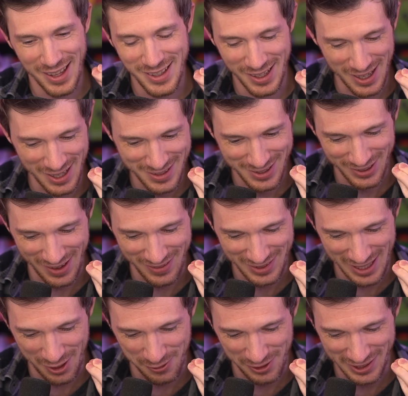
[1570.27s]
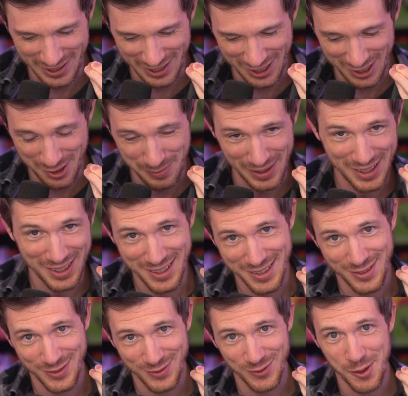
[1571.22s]
And then I still have to get really good
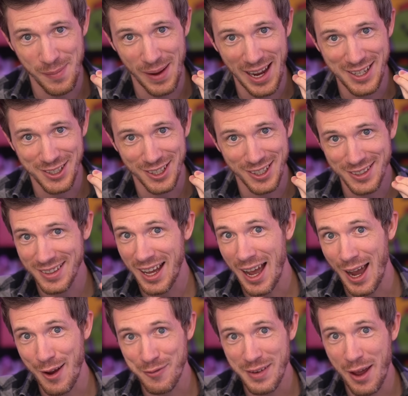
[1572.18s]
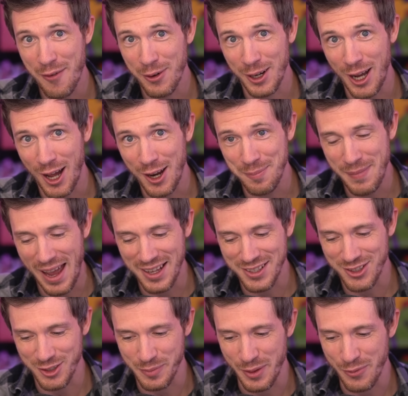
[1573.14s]
because reminder, I've never gotten masters